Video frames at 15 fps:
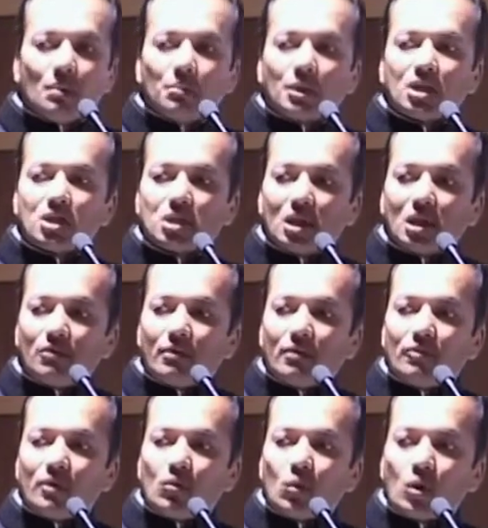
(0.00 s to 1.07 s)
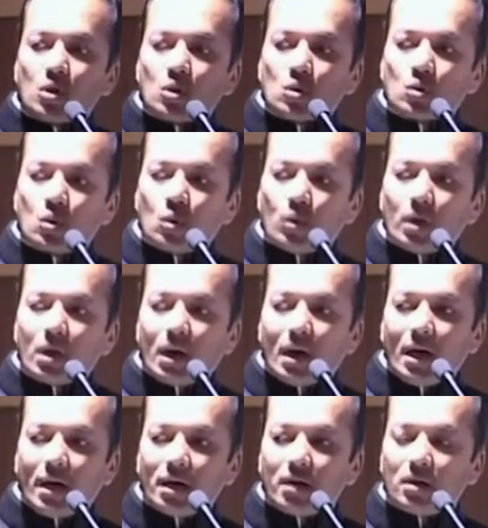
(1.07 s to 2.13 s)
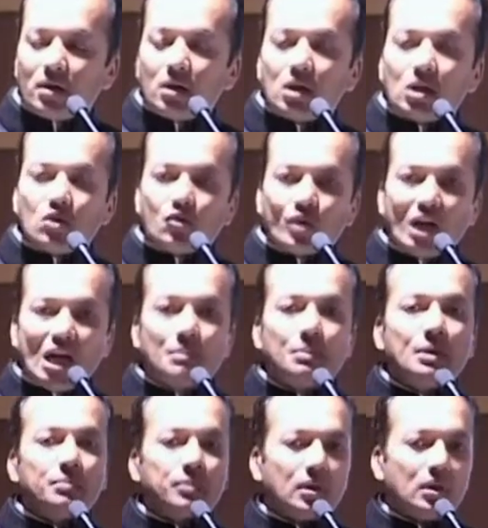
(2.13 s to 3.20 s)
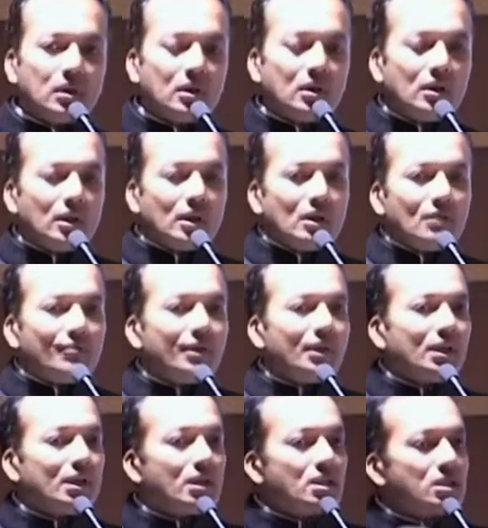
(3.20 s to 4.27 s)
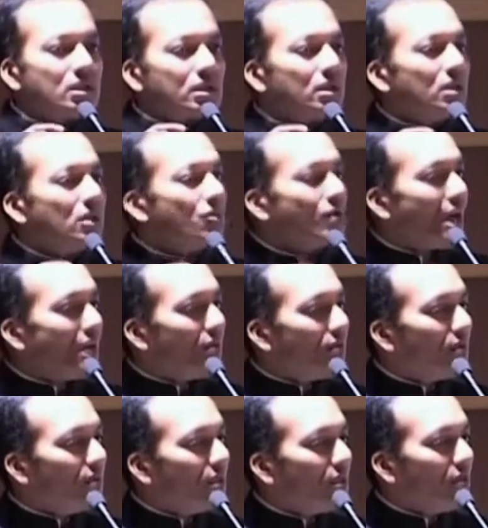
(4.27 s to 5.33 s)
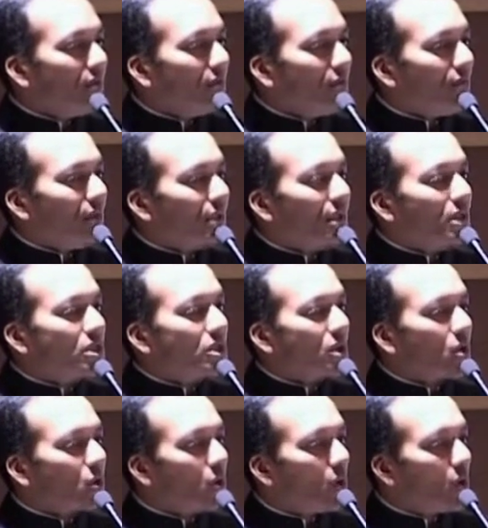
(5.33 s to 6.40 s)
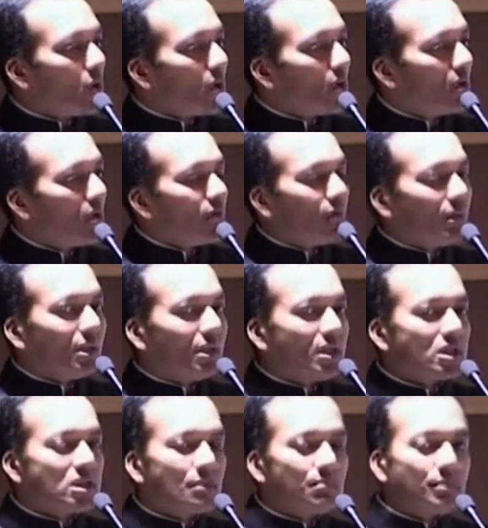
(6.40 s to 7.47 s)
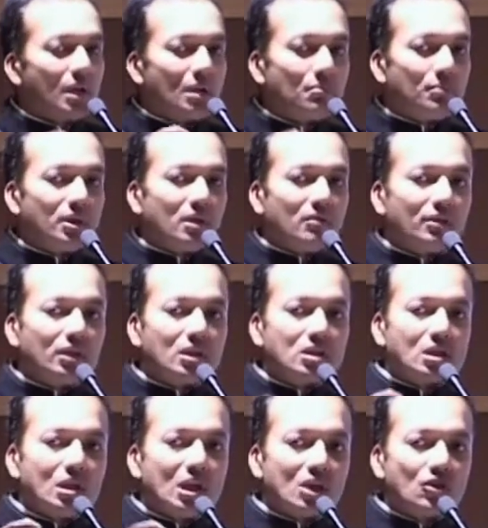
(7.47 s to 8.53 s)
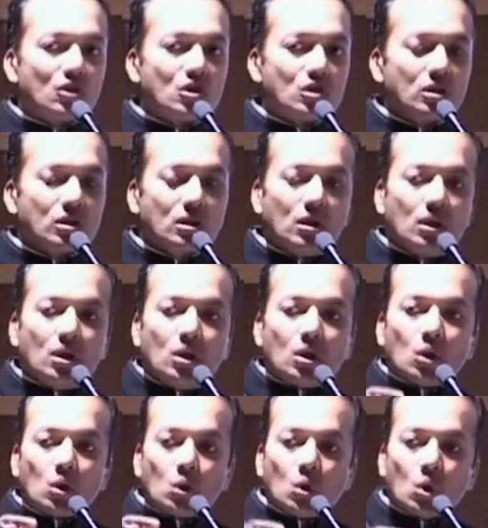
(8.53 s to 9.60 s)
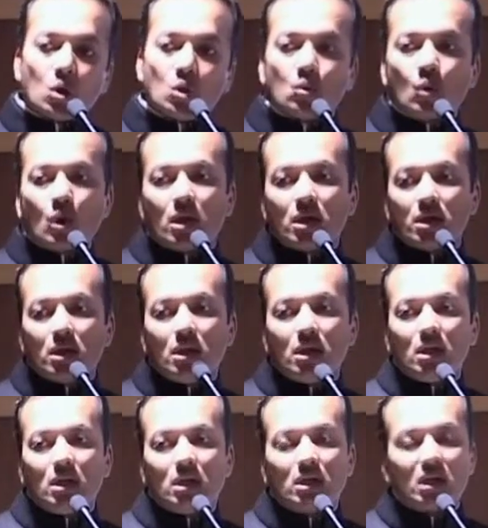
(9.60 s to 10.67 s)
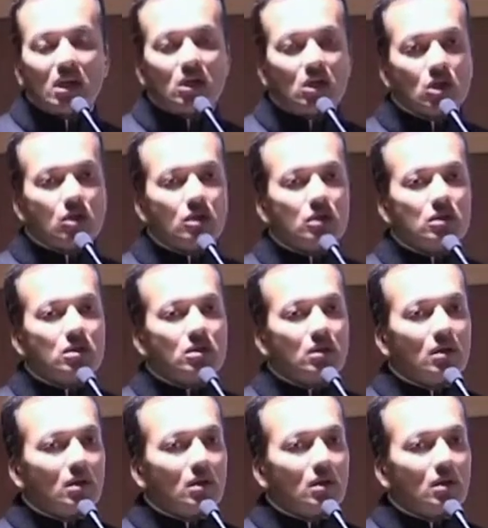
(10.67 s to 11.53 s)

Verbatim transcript: But still when we want to go and hire trained people, whether it's a driver, whether it's a cook, whether it's a plumber, whether it's an electrician, good quality technicians